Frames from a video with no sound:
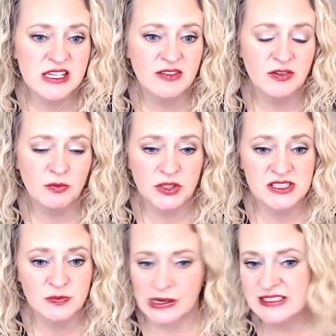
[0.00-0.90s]
even put
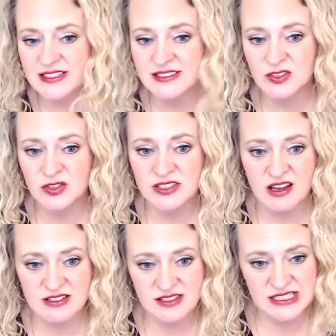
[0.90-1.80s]
spices or
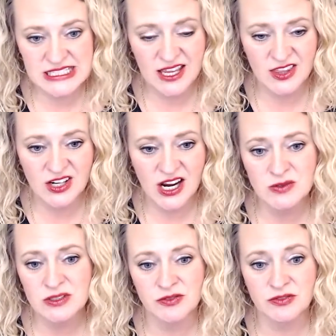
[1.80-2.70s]
sauces together. I
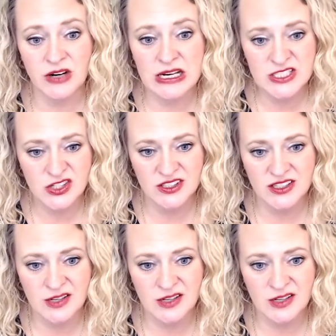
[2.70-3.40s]
was afraid to cook.